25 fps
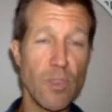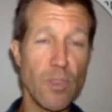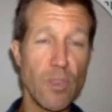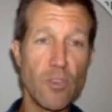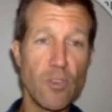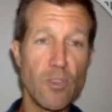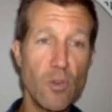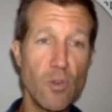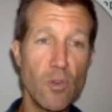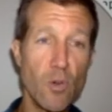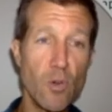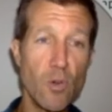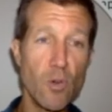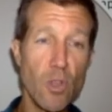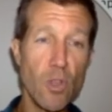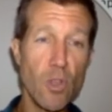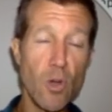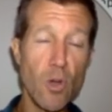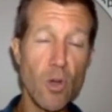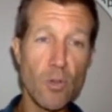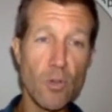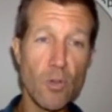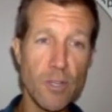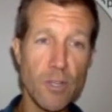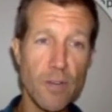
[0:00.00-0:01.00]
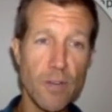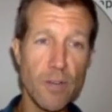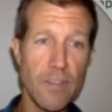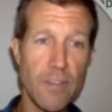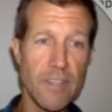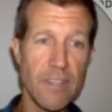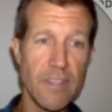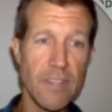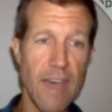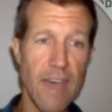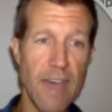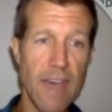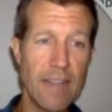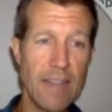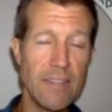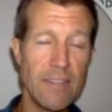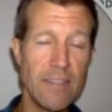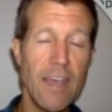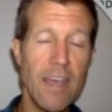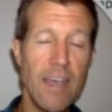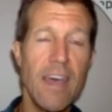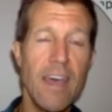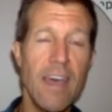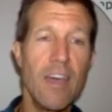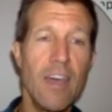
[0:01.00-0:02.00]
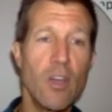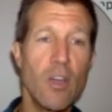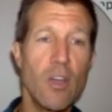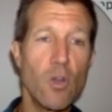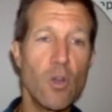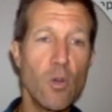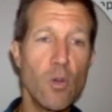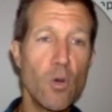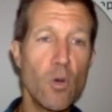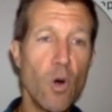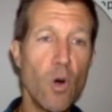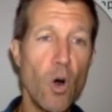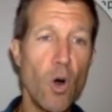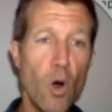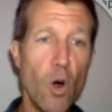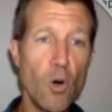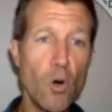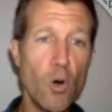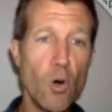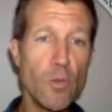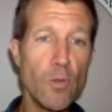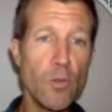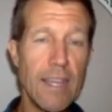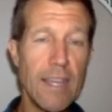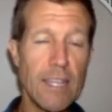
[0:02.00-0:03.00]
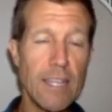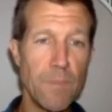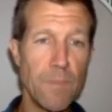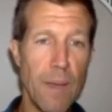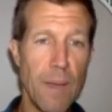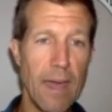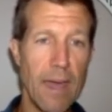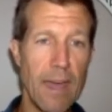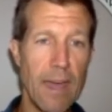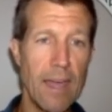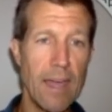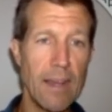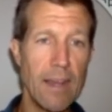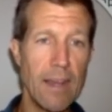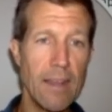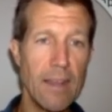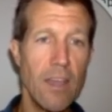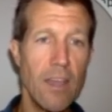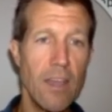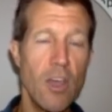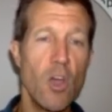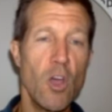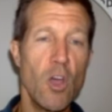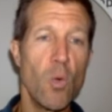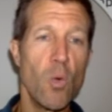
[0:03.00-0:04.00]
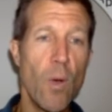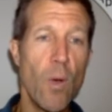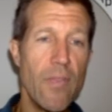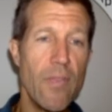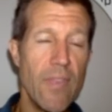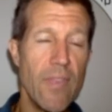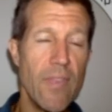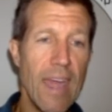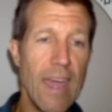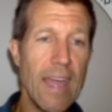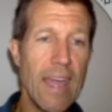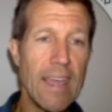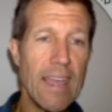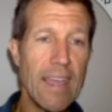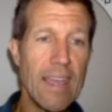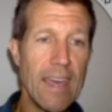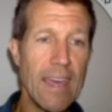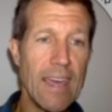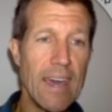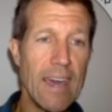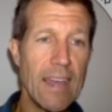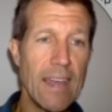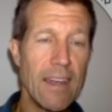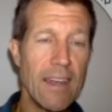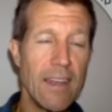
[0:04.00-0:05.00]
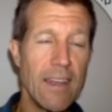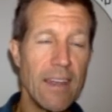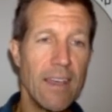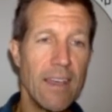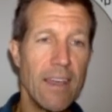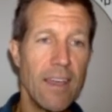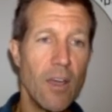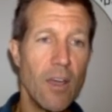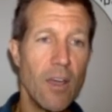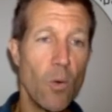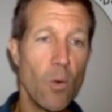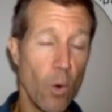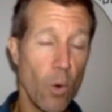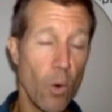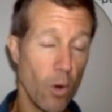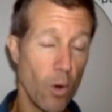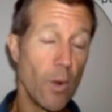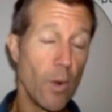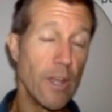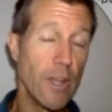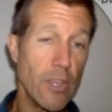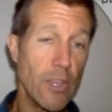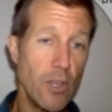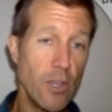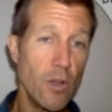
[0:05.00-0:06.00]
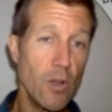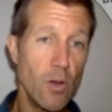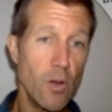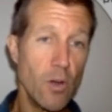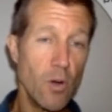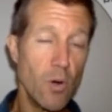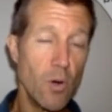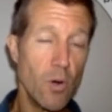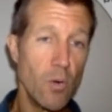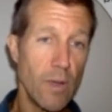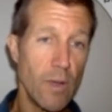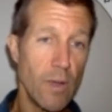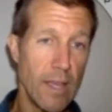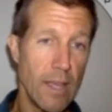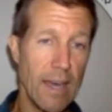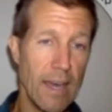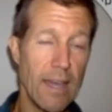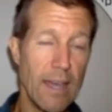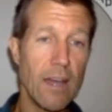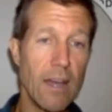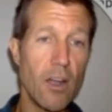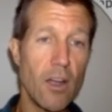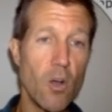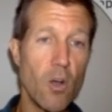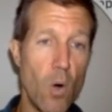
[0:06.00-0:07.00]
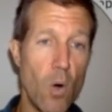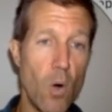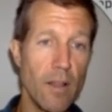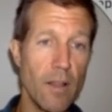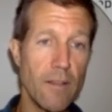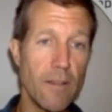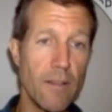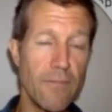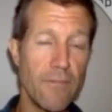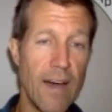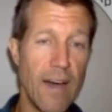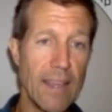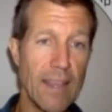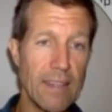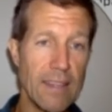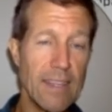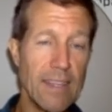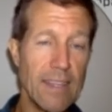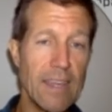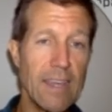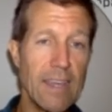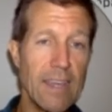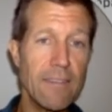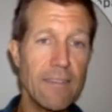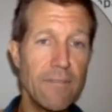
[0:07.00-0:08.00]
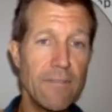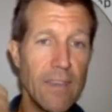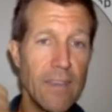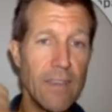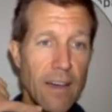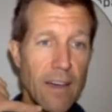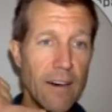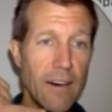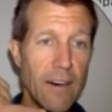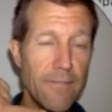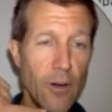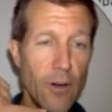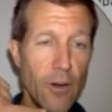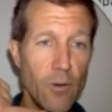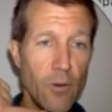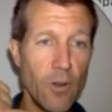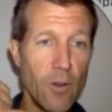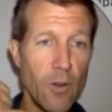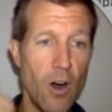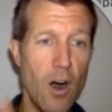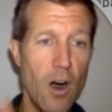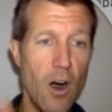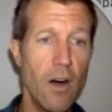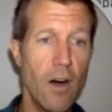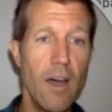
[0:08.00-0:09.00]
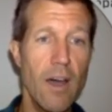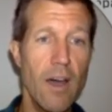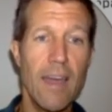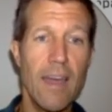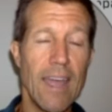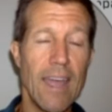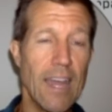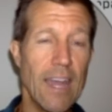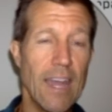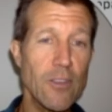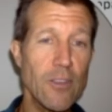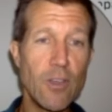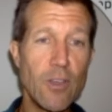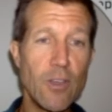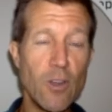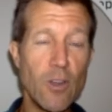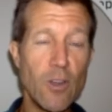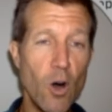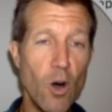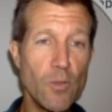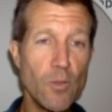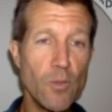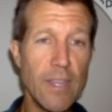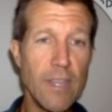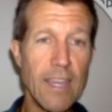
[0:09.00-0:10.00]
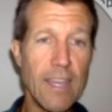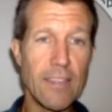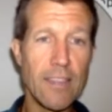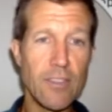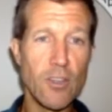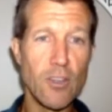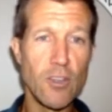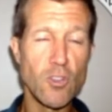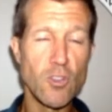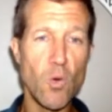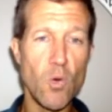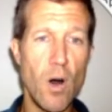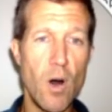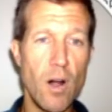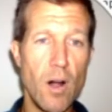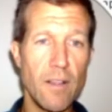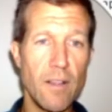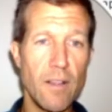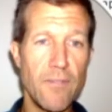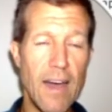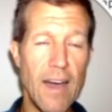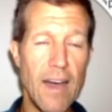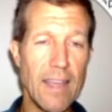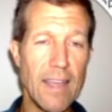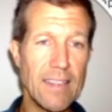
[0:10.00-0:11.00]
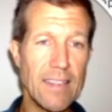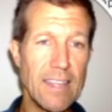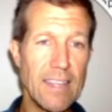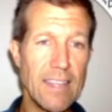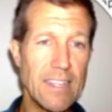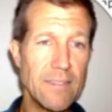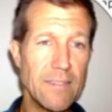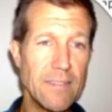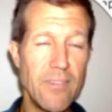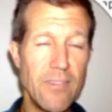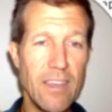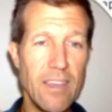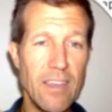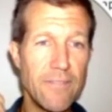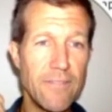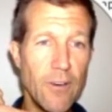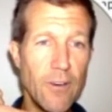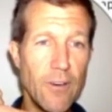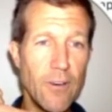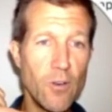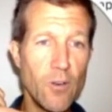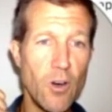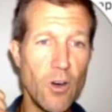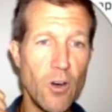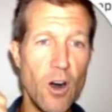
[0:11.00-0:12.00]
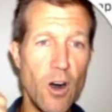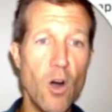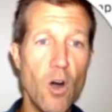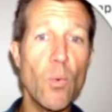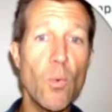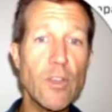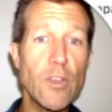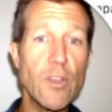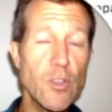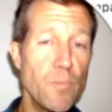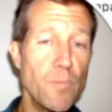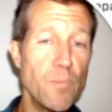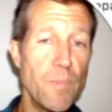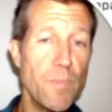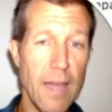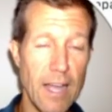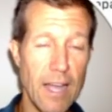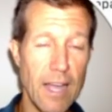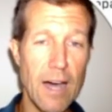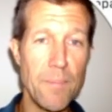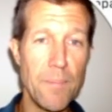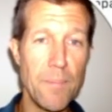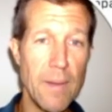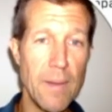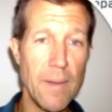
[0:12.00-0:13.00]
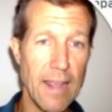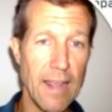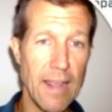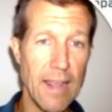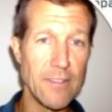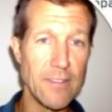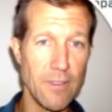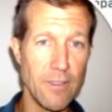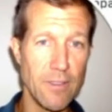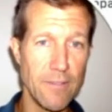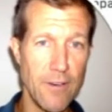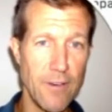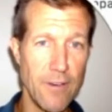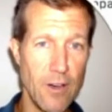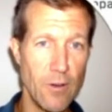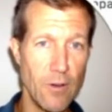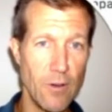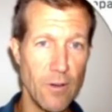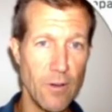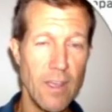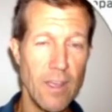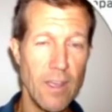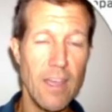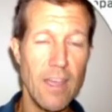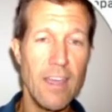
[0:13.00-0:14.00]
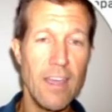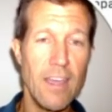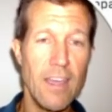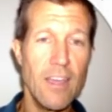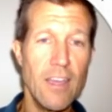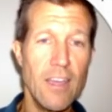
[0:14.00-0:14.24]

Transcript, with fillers: With Google Local Service Ads, Google only gets paid when they get, or when you get, a qualified lead via a phone call. And you can only get those qualified leads via phone call when you pick up and answer the phone.